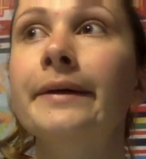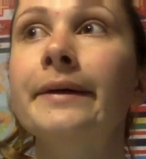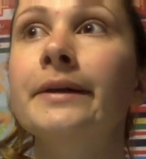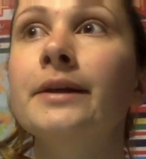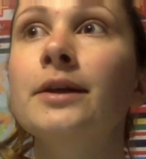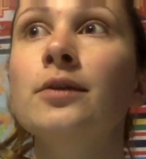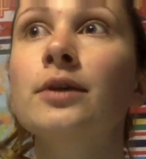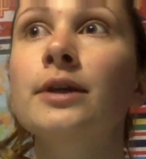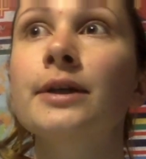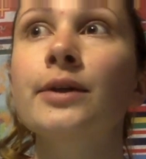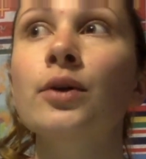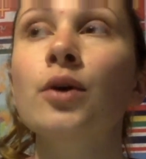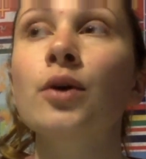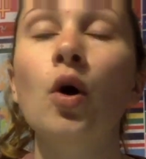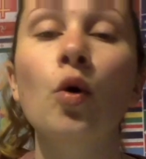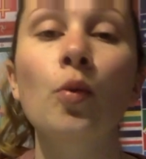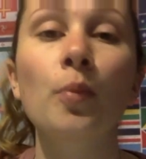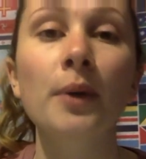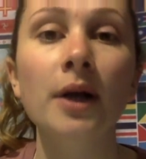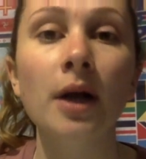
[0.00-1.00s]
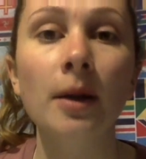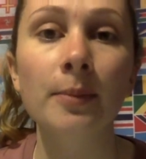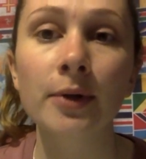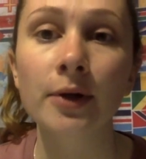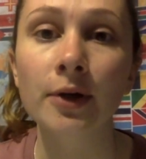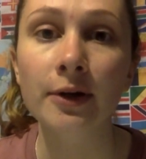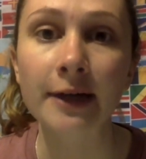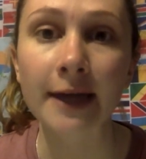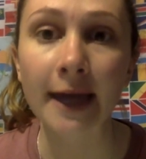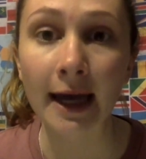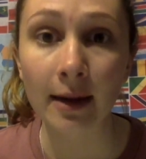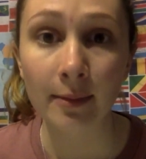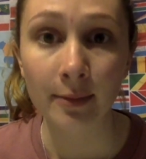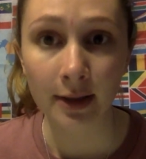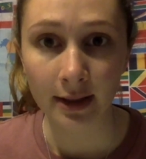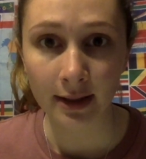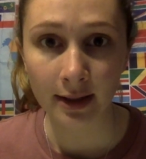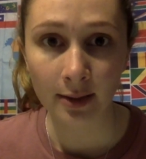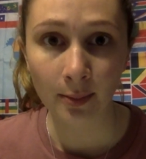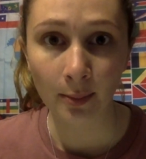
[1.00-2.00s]
you could open up your
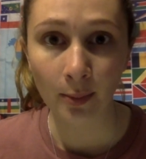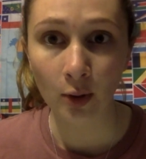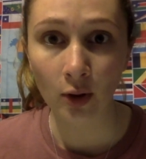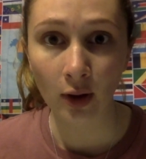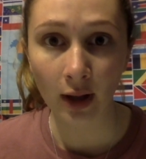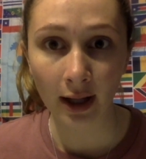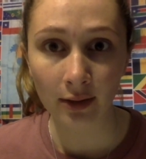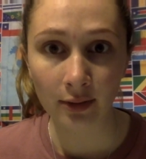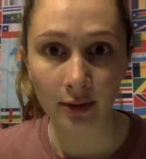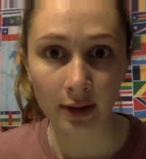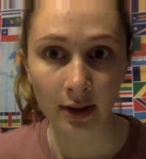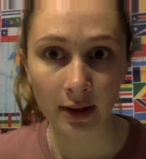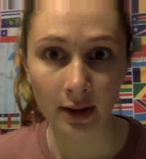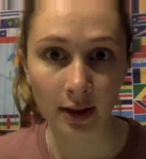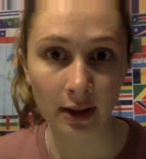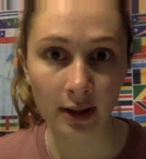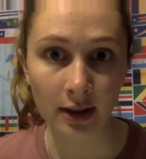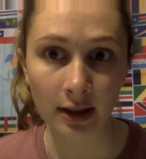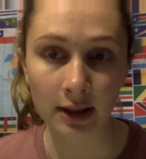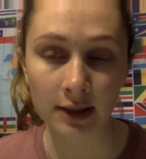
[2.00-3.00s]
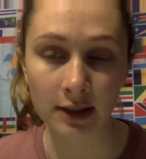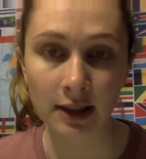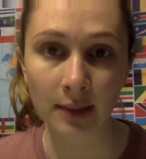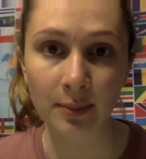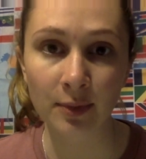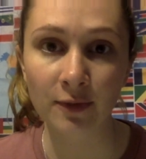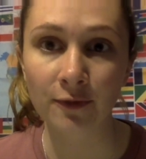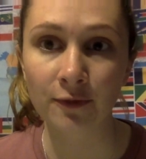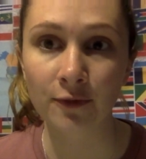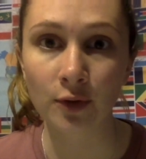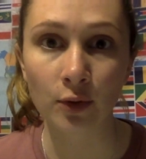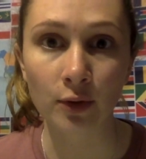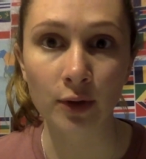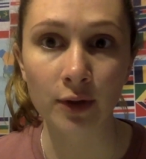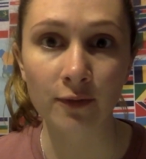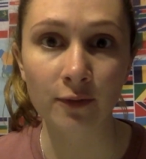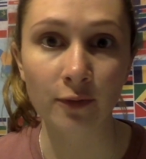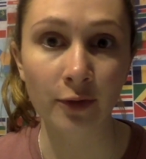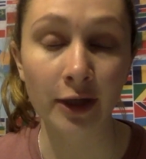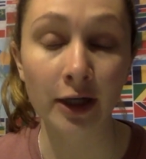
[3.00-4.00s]
cabinet and pull out a type of food
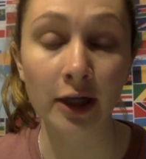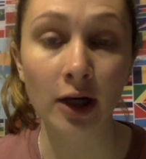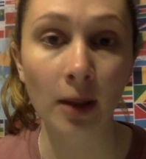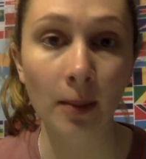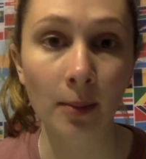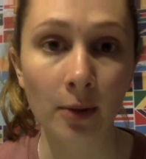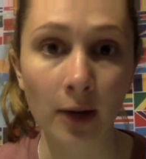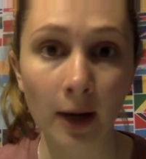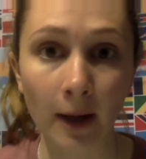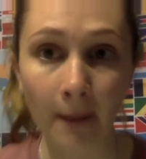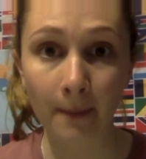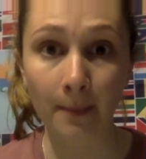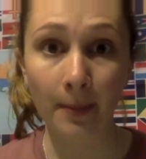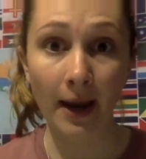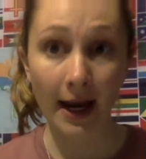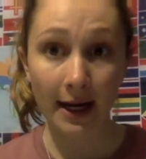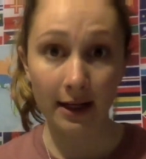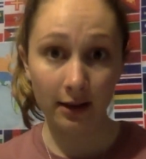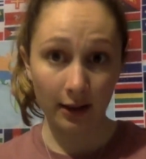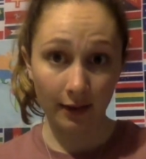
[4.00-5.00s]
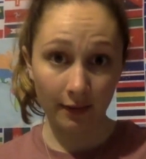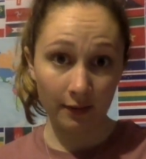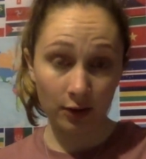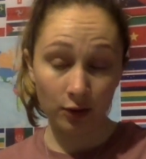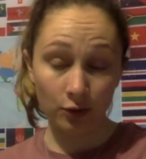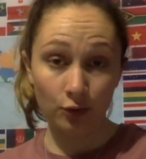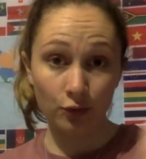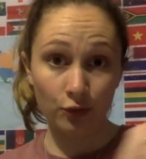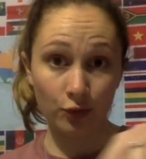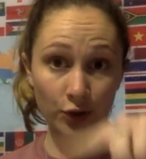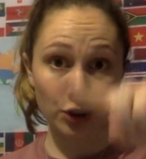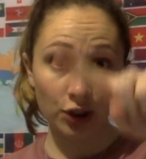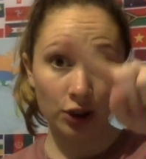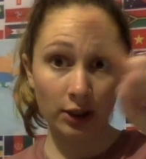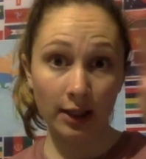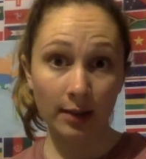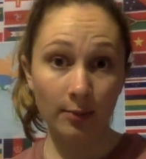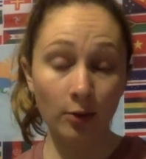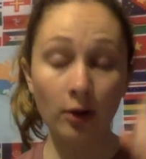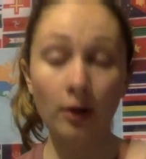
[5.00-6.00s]
and read a number on the back on the nutrition
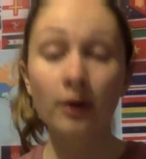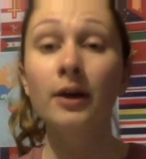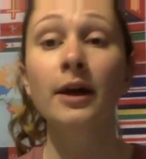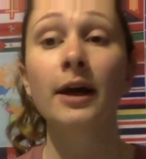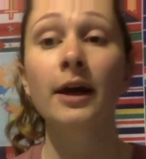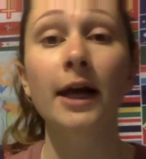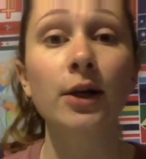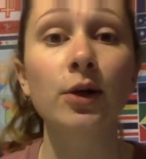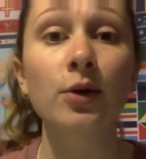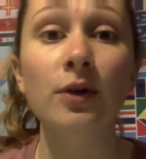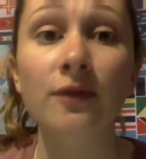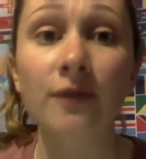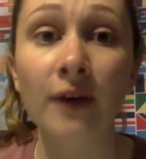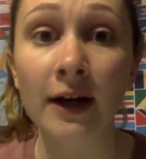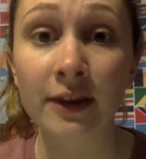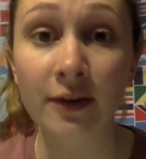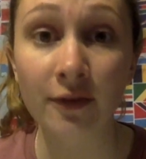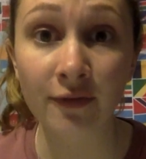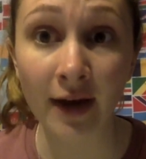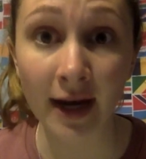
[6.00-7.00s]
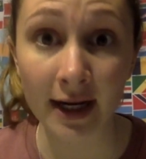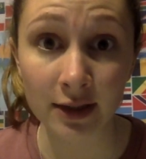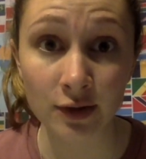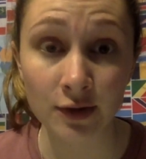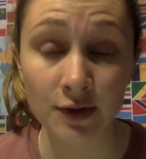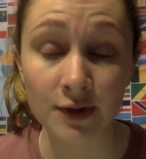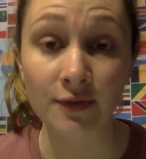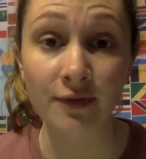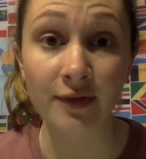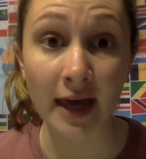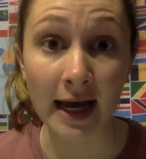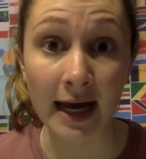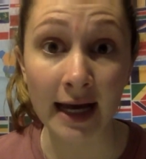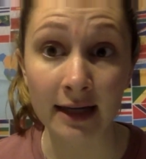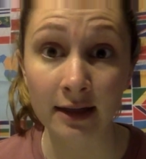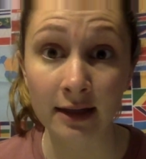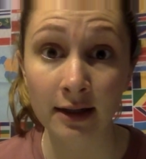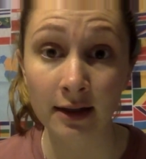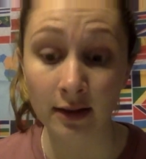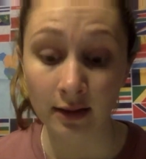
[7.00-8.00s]
label, and you could find the factors of that.
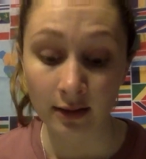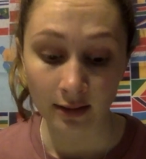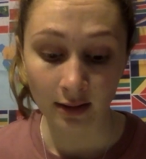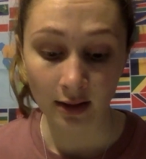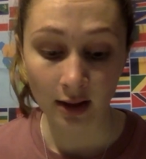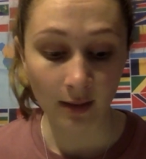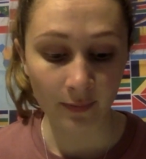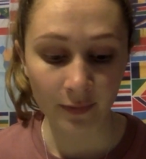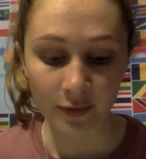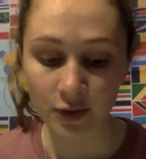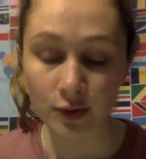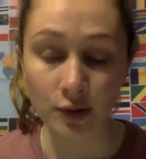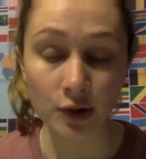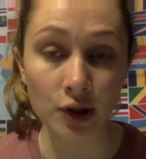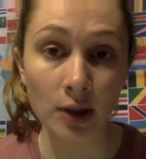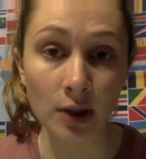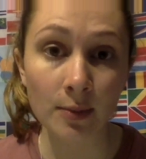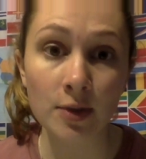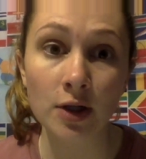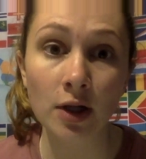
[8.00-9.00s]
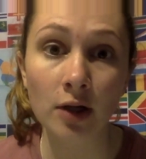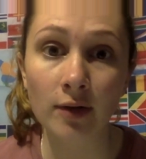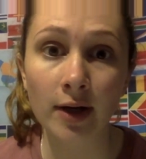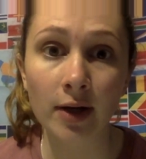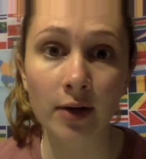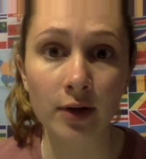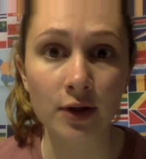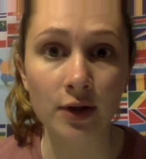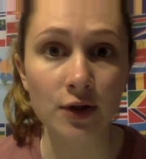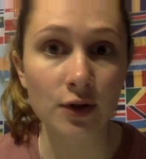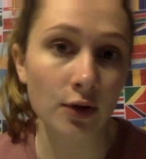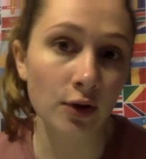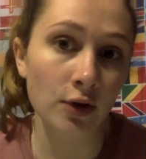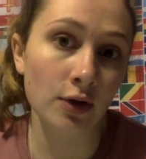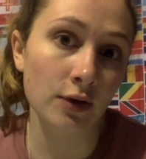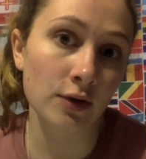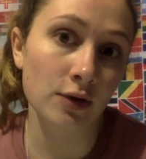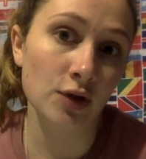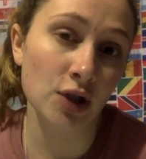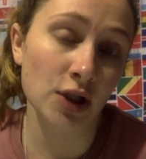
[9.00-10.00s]
So there's numbers all around us, so you
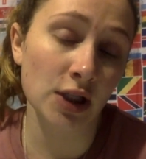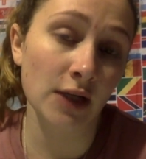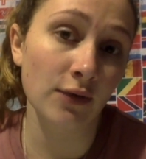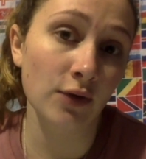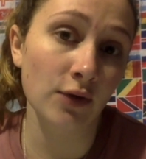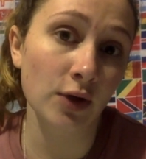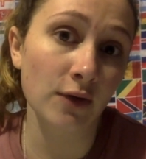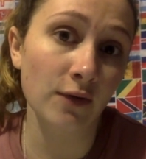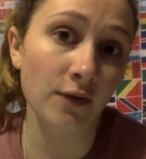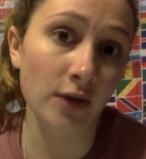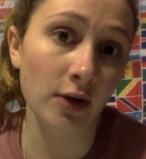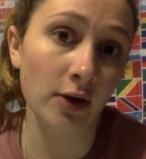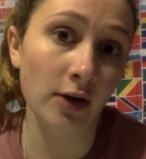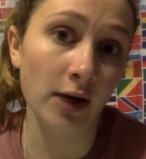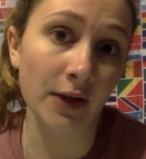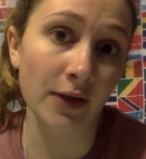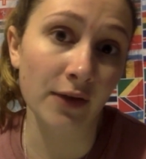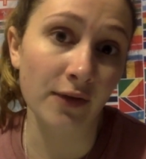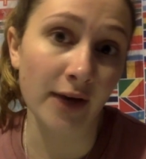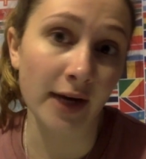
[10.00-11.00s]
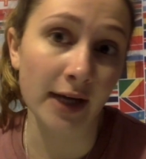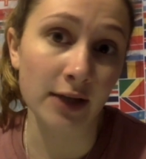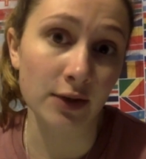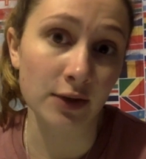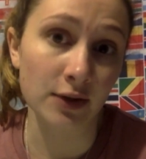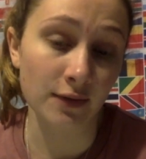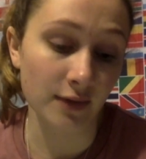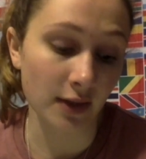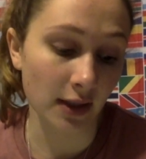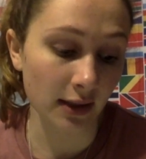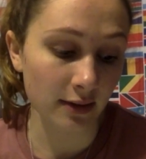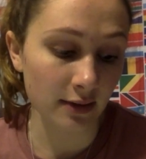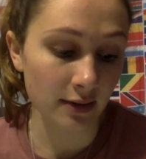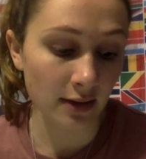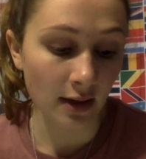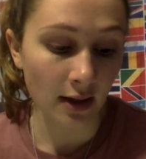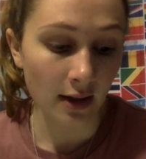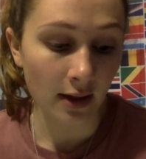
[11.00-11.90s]
could see if you could figure out the factors of things.